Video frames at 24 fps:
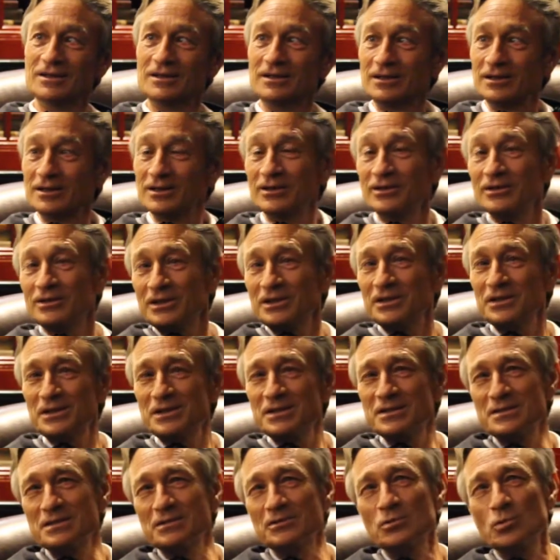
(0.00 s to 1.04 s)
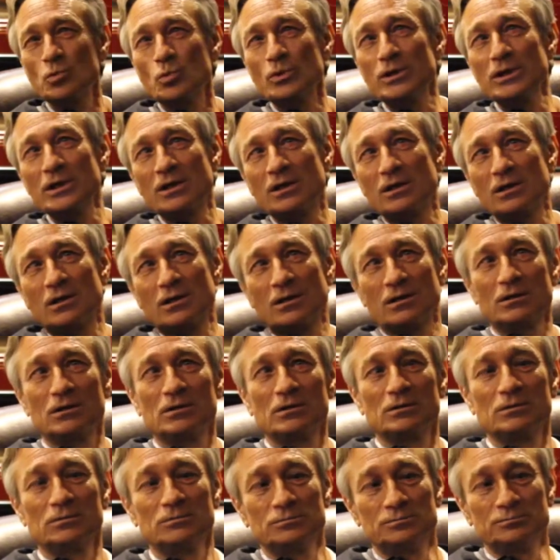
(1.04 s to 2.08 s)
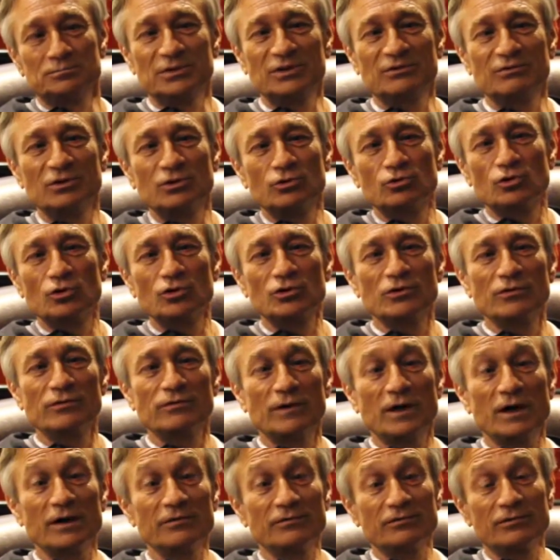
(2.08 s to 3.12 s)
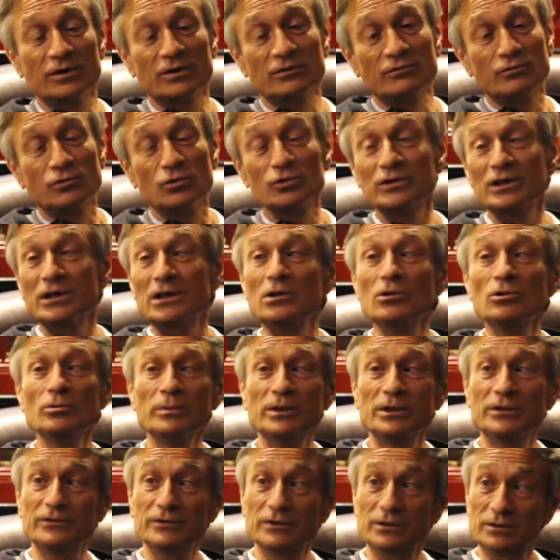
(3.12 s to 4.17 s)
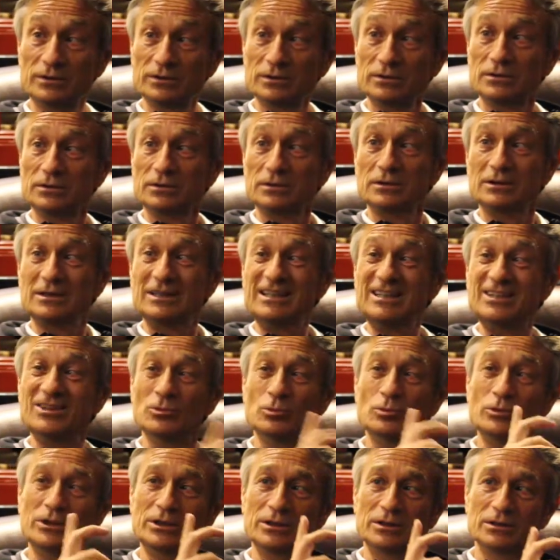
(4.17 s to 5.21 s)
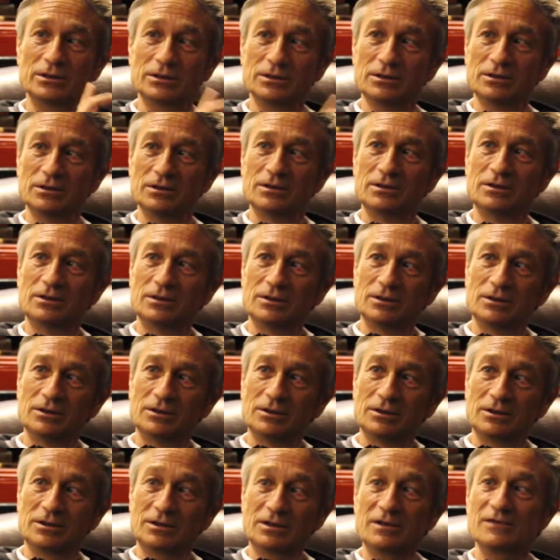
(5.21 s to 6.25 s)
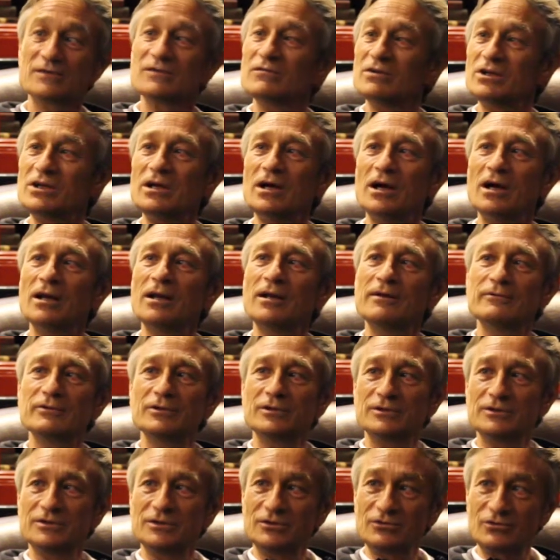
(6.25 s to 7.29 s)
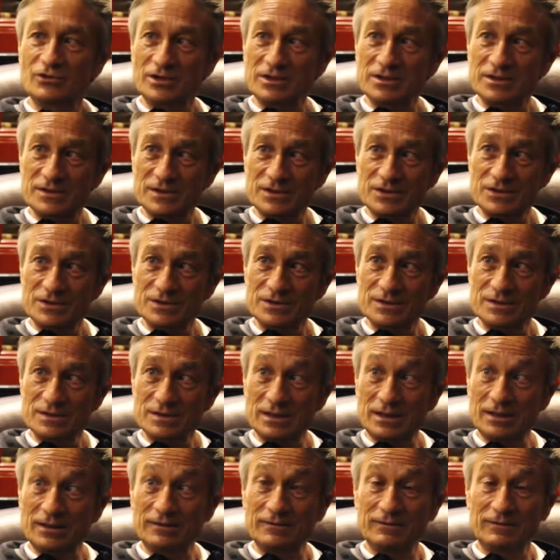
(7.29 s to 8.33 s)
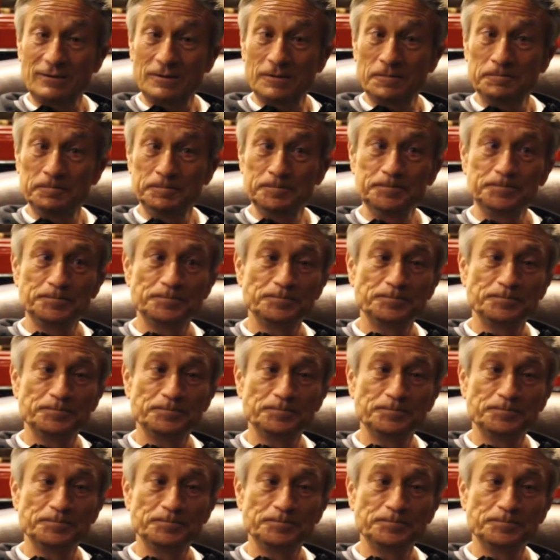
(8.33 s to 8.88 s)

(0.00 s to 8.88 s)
uh, he is in the week between 25 and 40 kilometers in the week. That's a very high level in training sessions. And um,